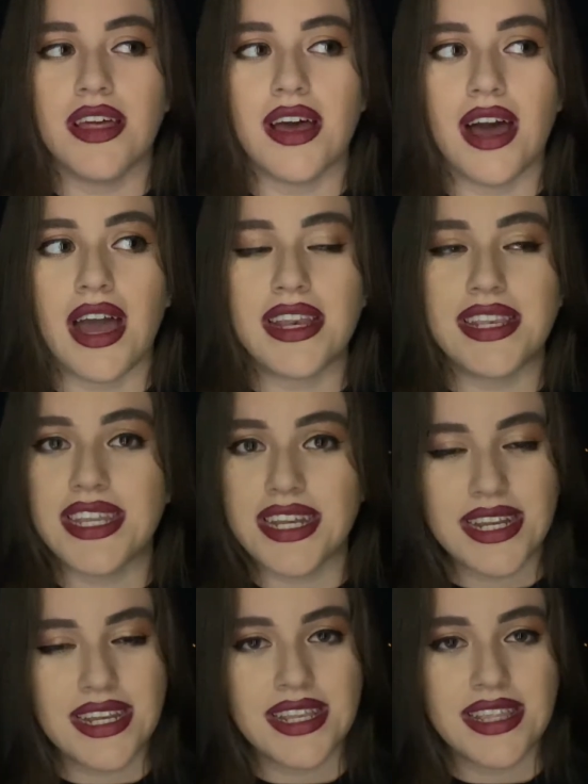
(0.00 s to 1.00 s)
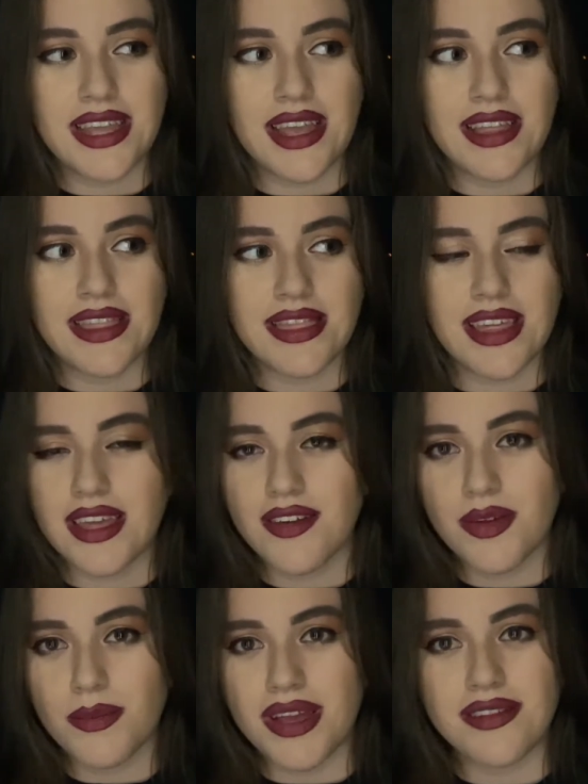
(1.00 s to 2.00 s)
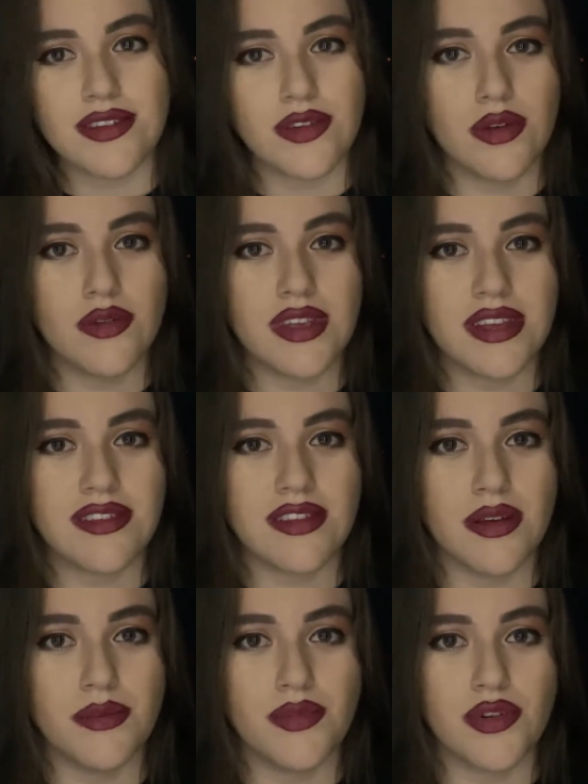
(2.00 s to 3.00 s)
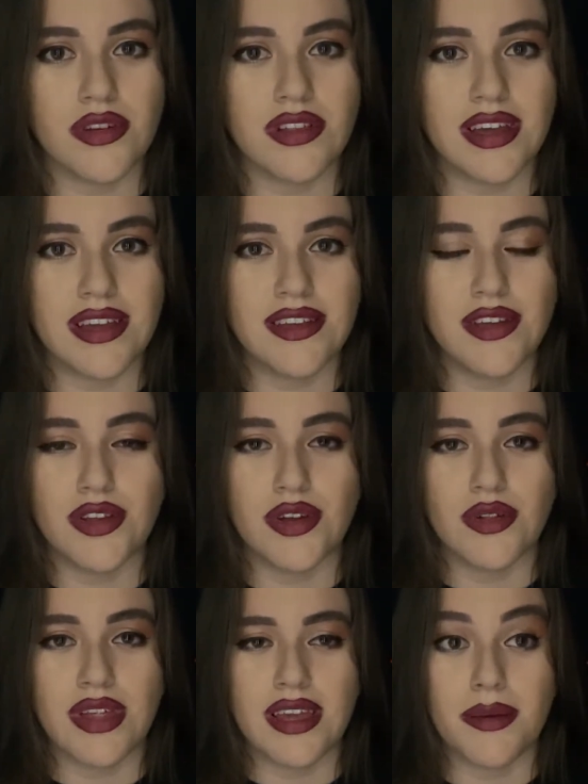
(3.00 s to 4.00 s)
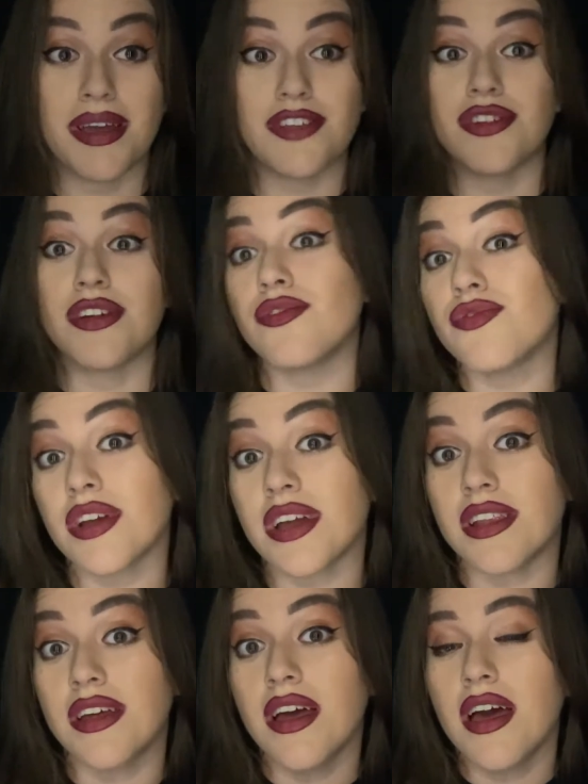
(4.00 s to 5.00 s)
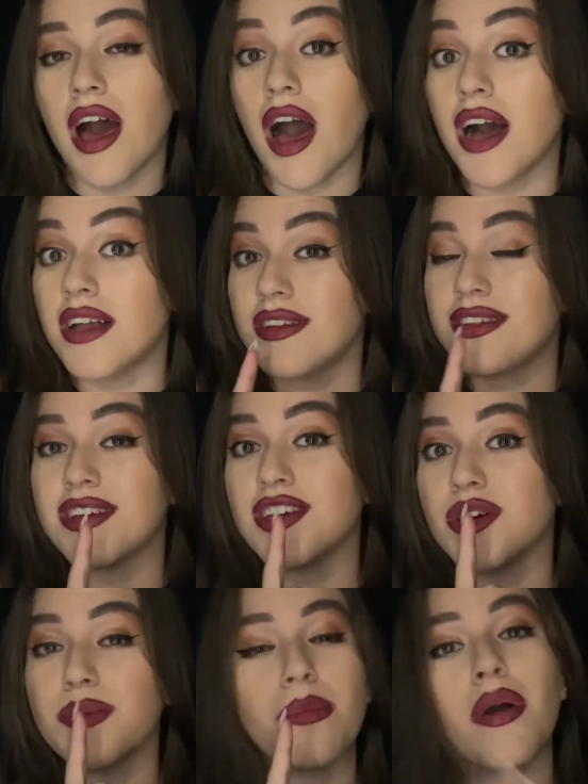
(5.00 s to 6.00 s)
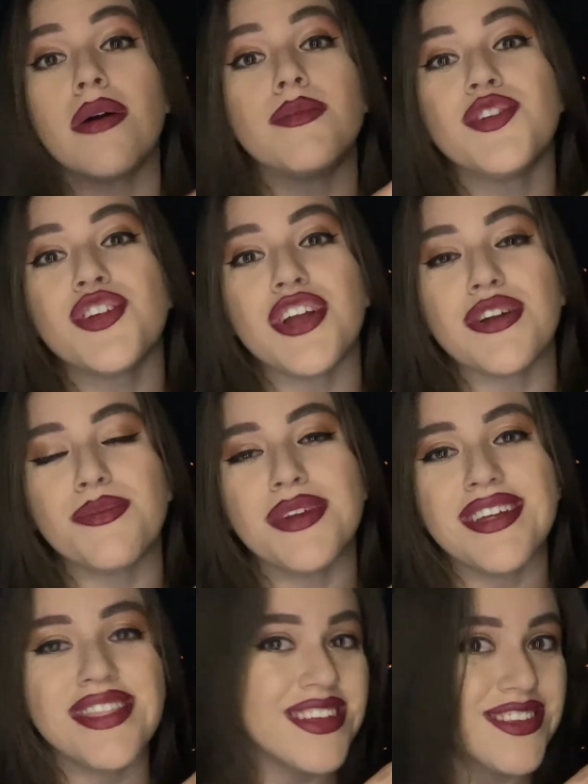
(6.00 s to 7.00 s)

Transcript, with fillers: I didn't think of him as a ghost. I saw him more like, you know, like imaginary friend until my mom shared me this